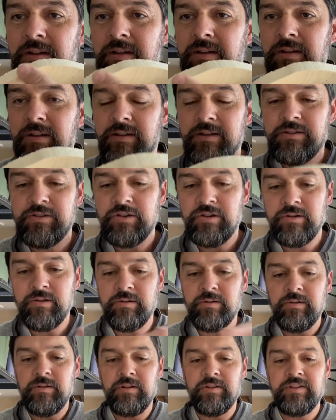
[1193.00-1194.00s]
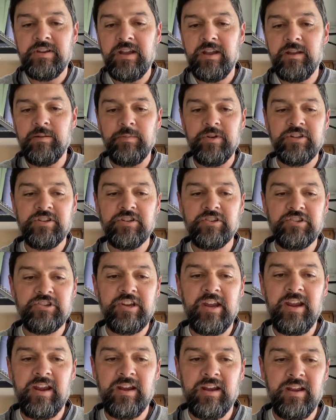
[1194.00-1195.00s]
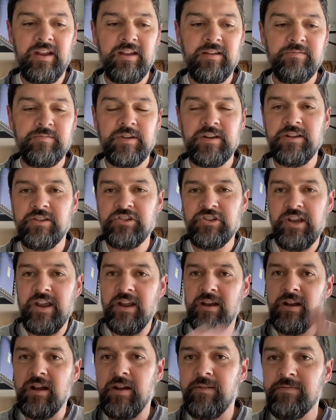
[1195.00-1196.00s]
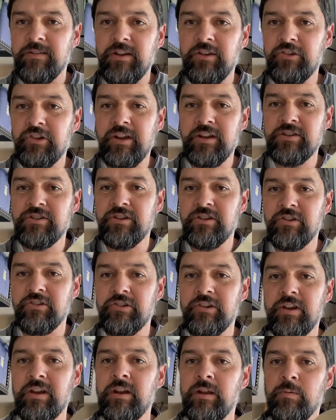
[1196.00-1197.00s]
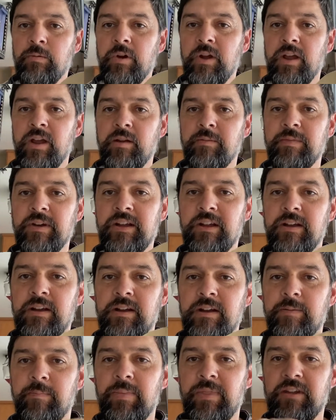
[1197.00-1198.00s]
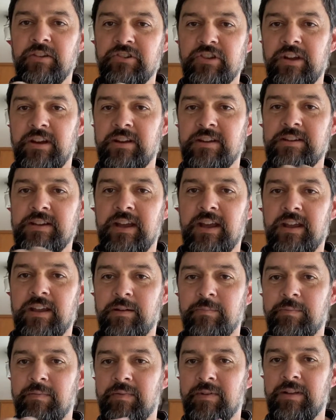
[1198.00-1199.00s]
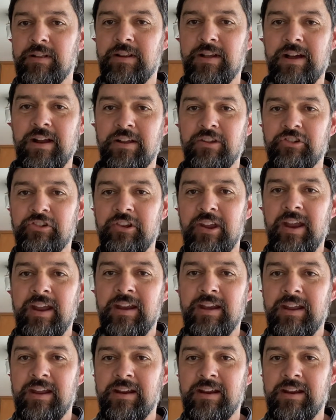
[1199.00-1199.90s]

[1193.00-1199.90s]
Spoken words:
So it'll take a bunch of sanding. I'm going to sand off these edges anyway, but it's going to take a lot of sanding to